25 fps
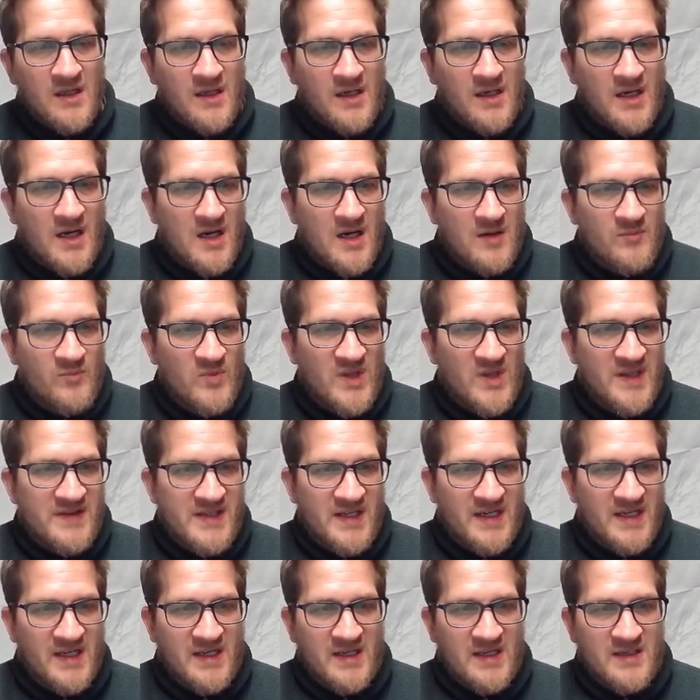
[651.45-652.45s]
um, and
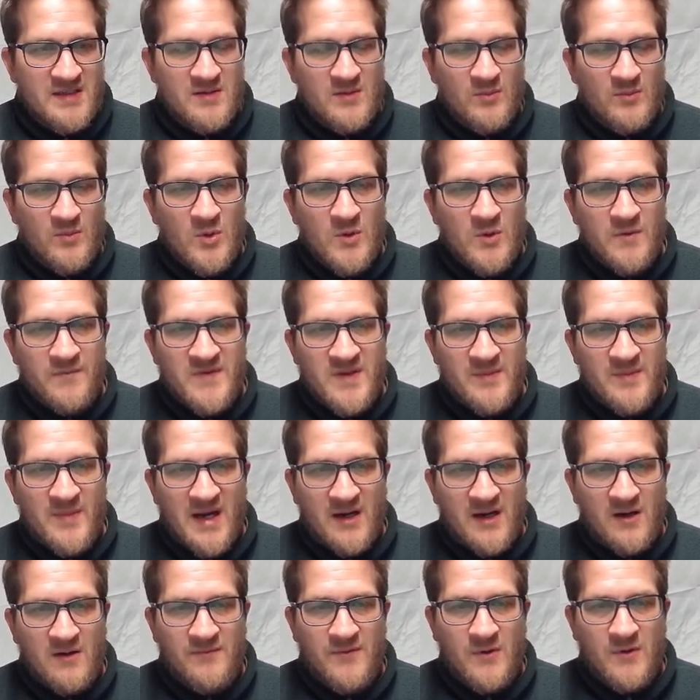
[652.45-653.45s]
then I moved the
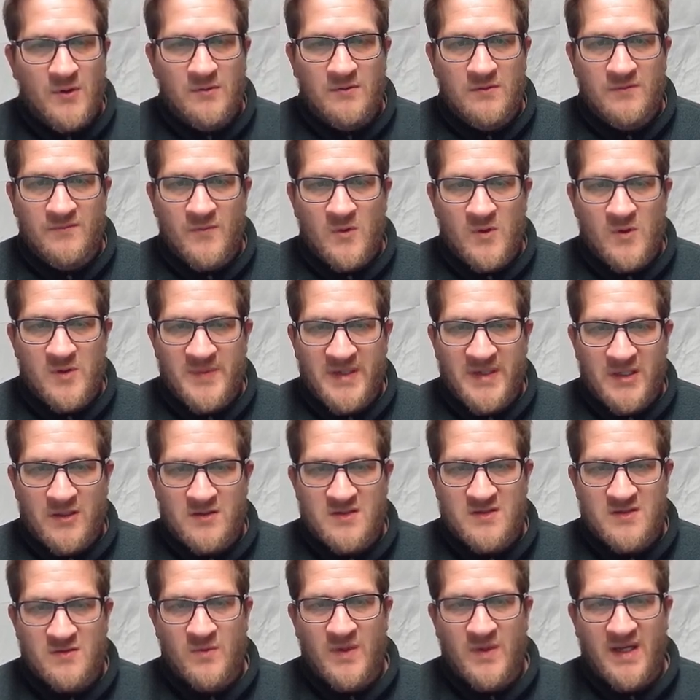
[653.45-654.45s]
microphone four
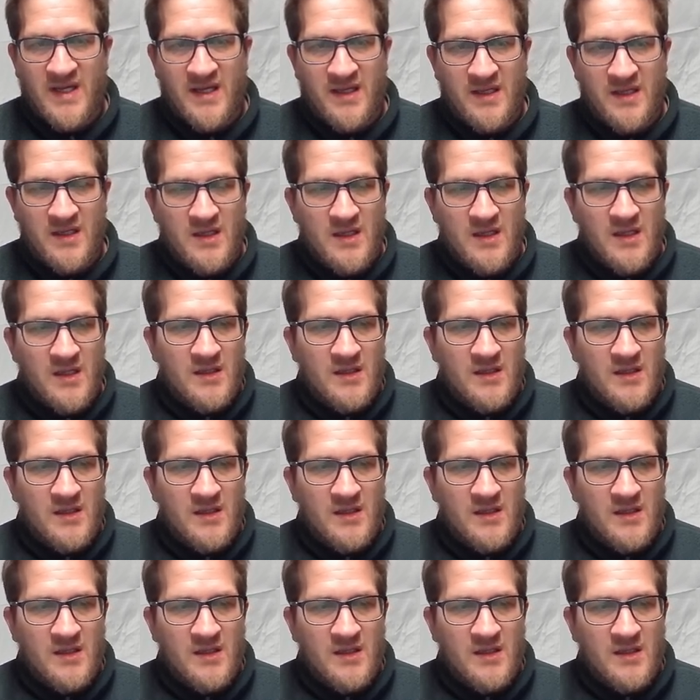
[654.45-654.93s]
meters away